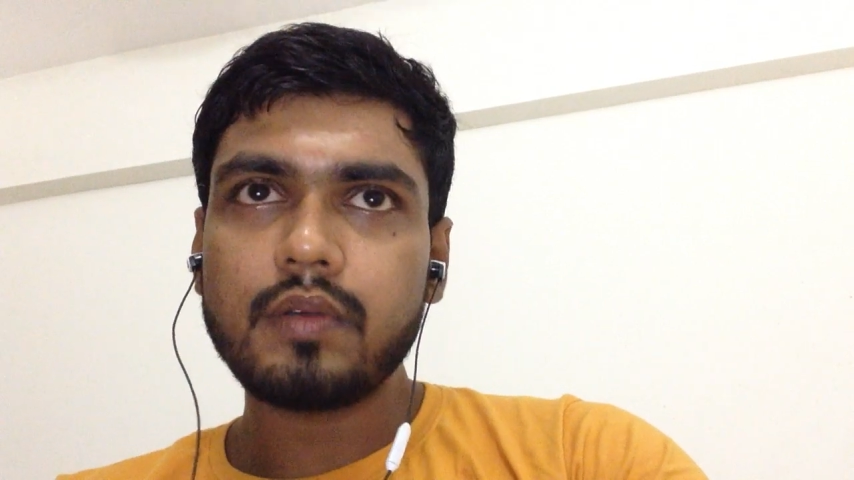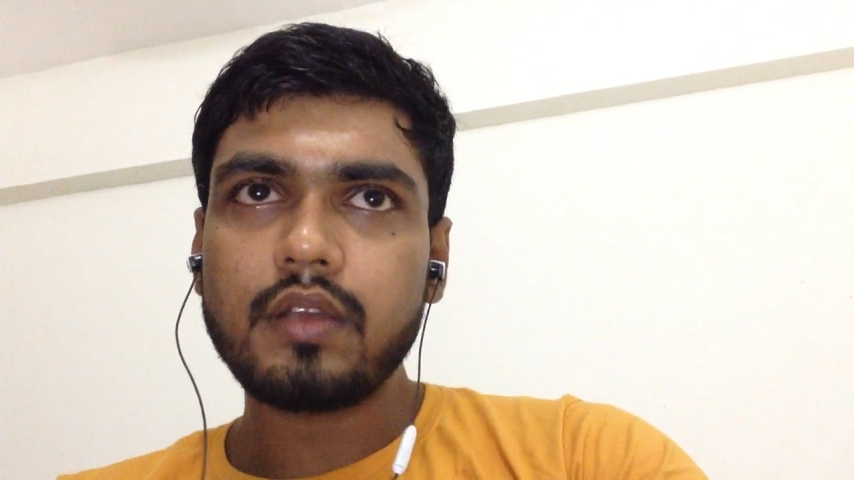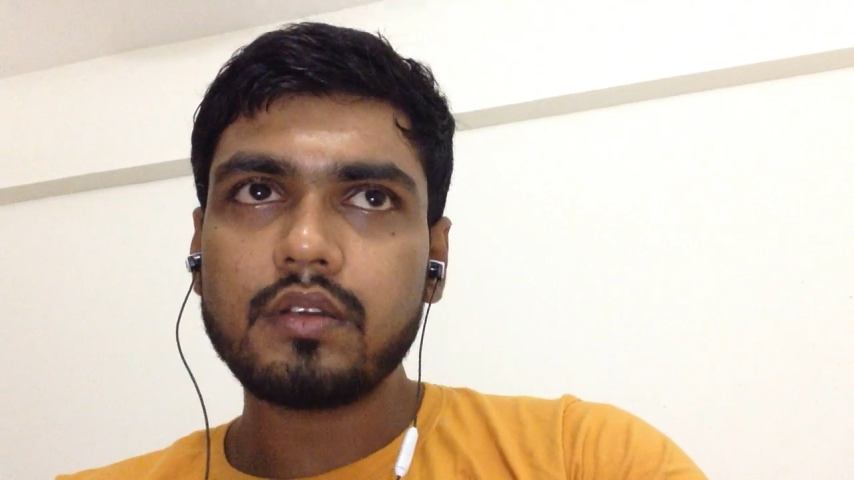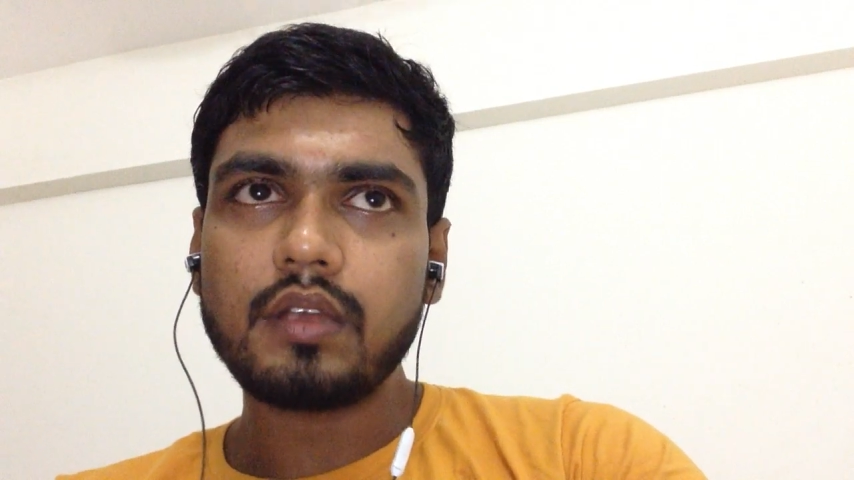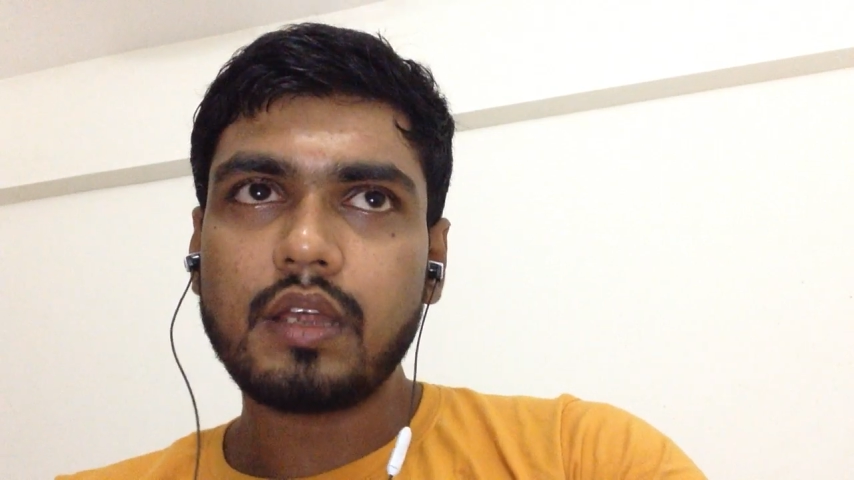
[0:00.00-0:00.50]

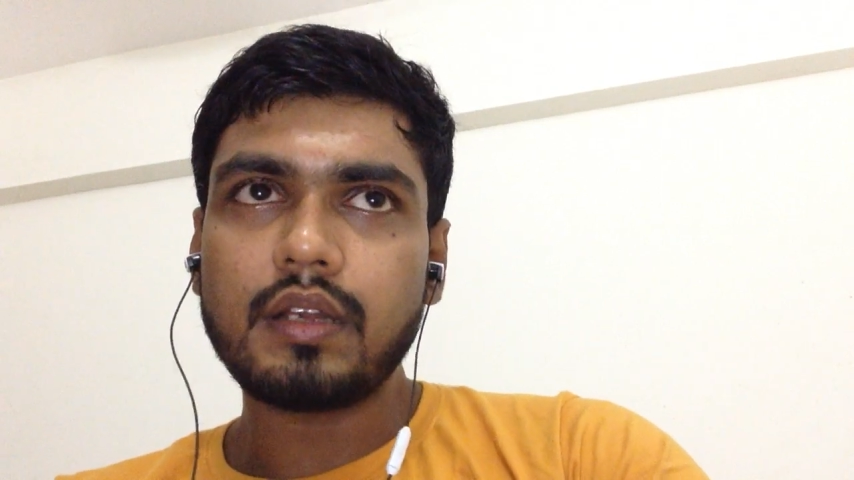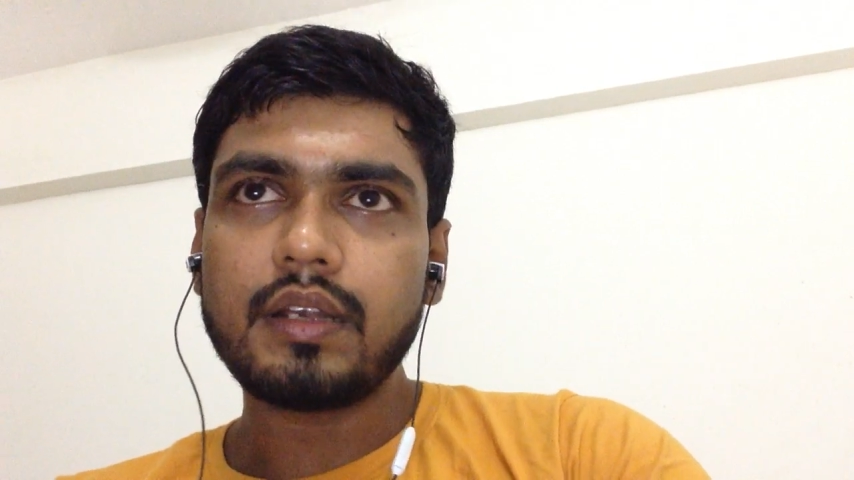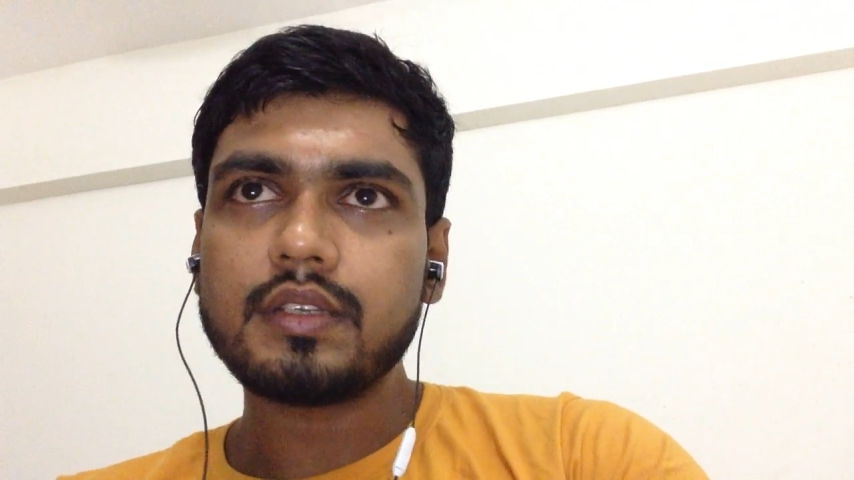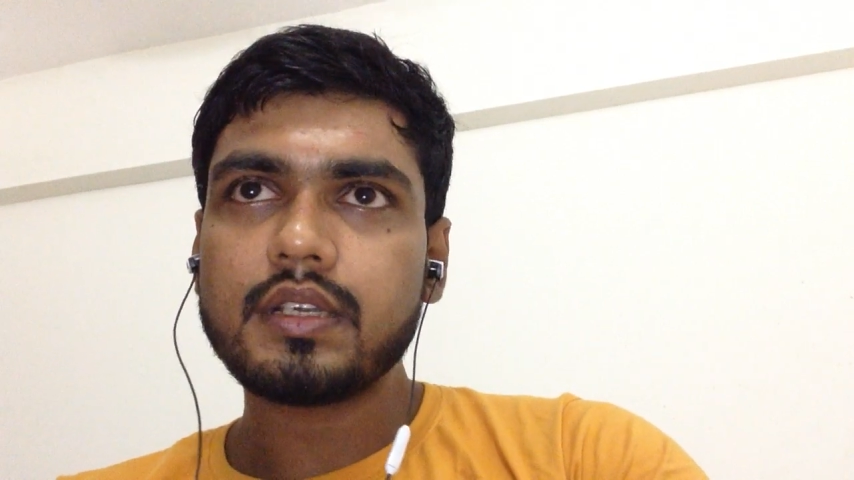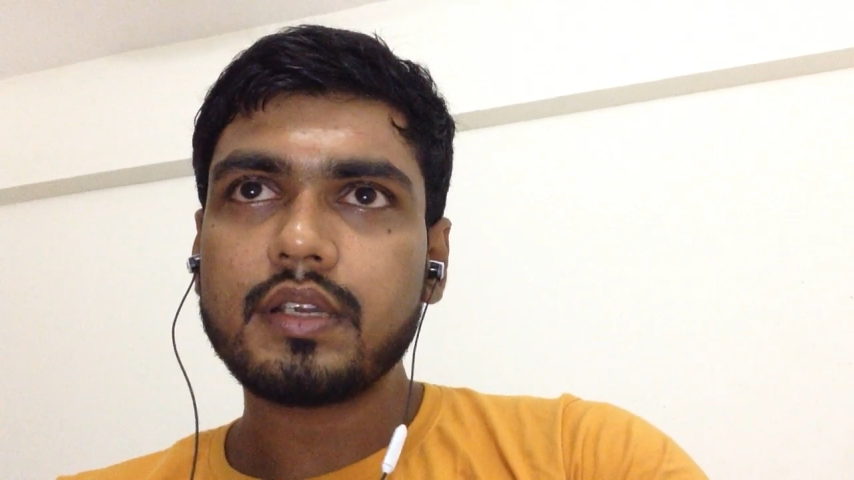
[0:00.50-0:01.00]
can
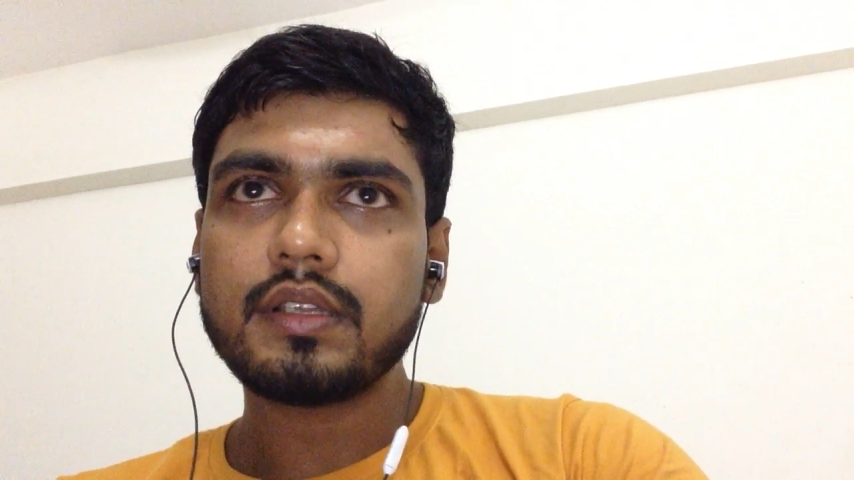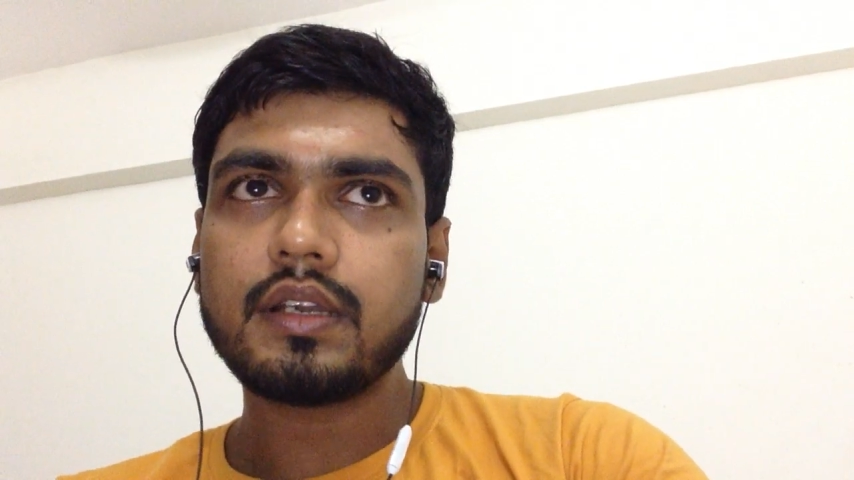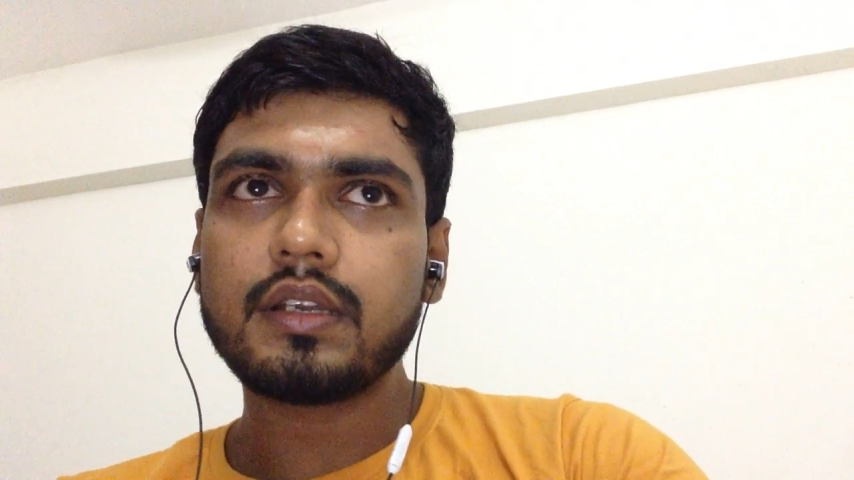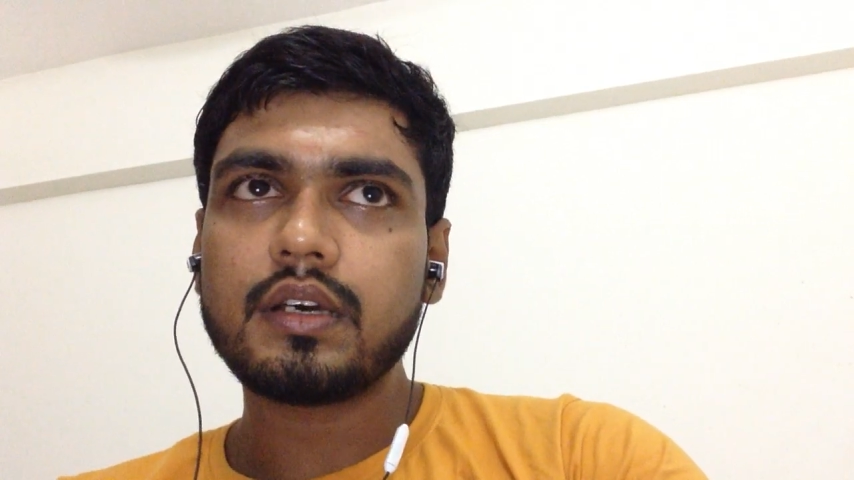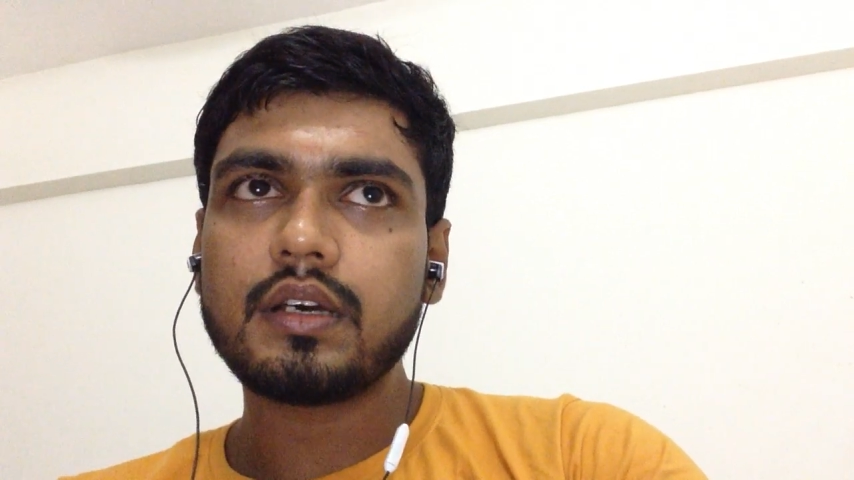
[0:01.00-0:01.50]
understand that